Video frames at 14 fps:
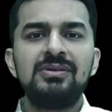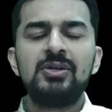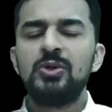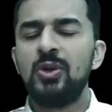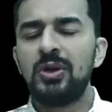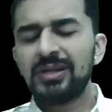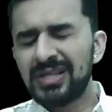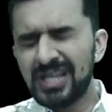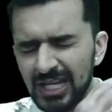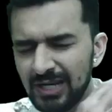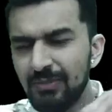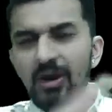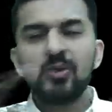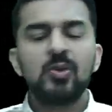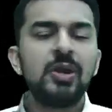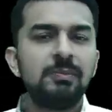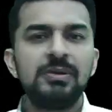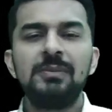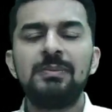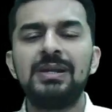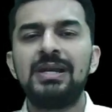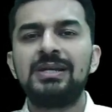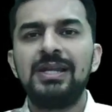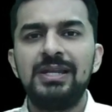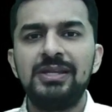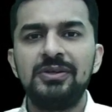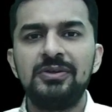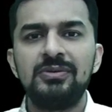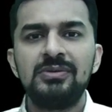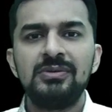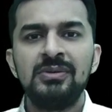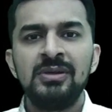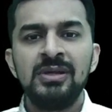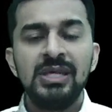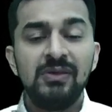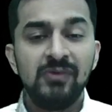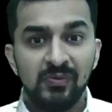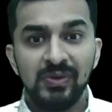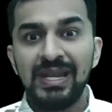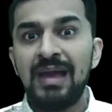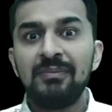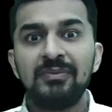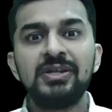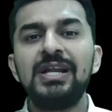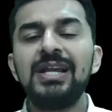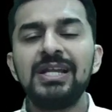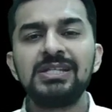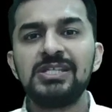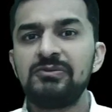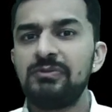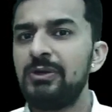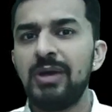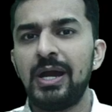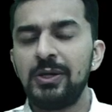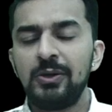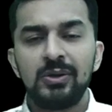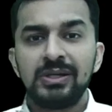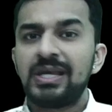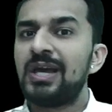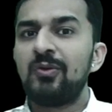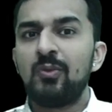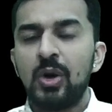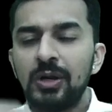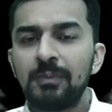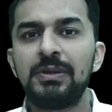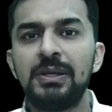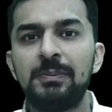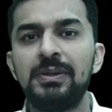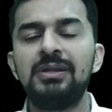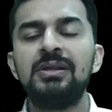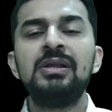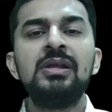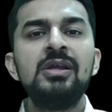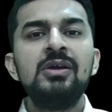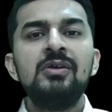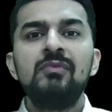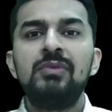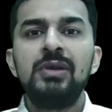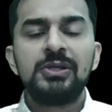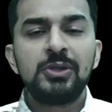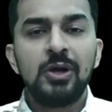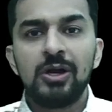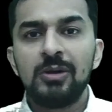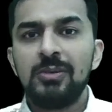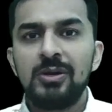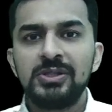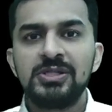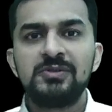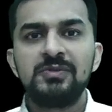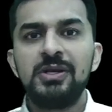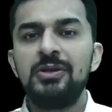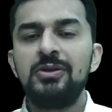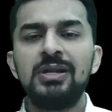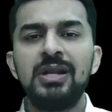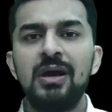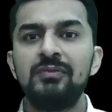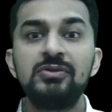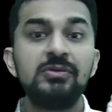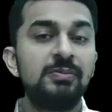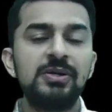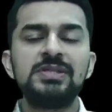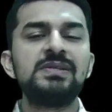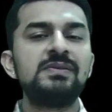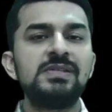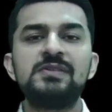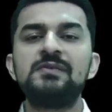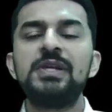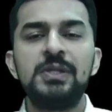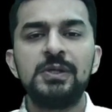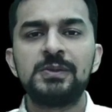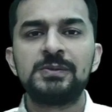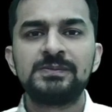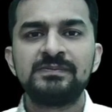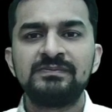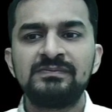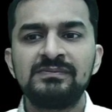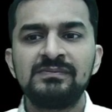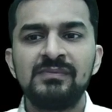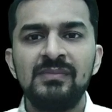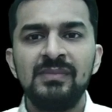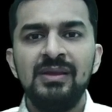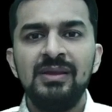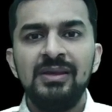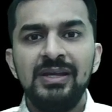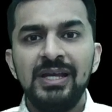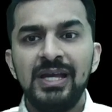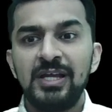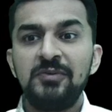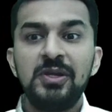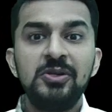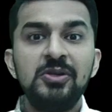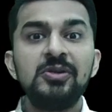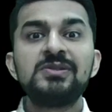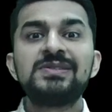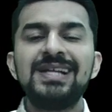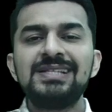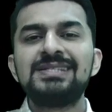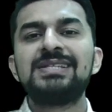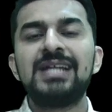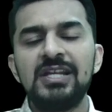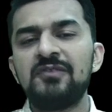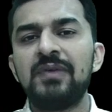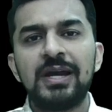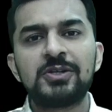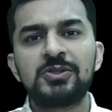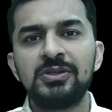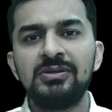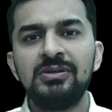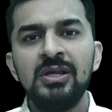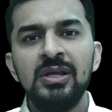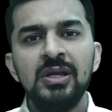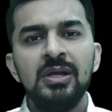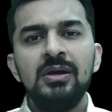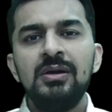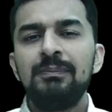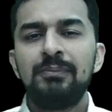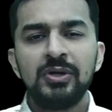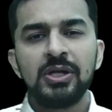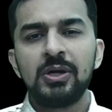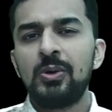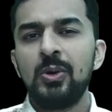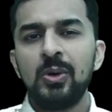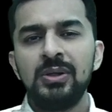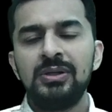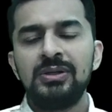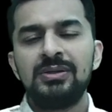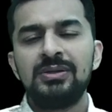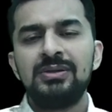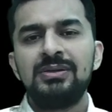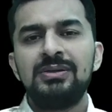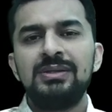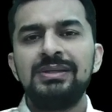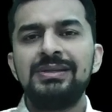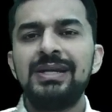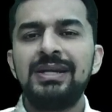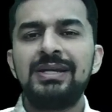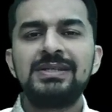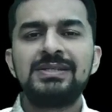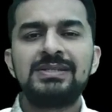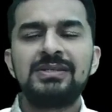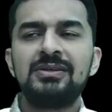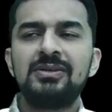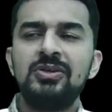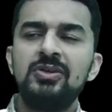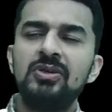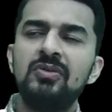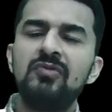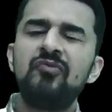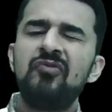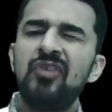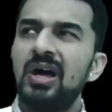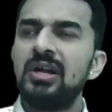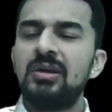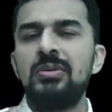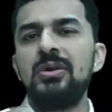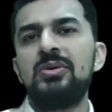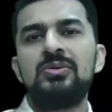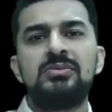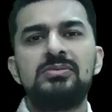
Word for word: Don't care about what people are telling you. Even when I'm creating this video, I don't care what people will talk about this video and how you perceive this video. And when you have self-satisfaction, put a goal that is, you know, far above,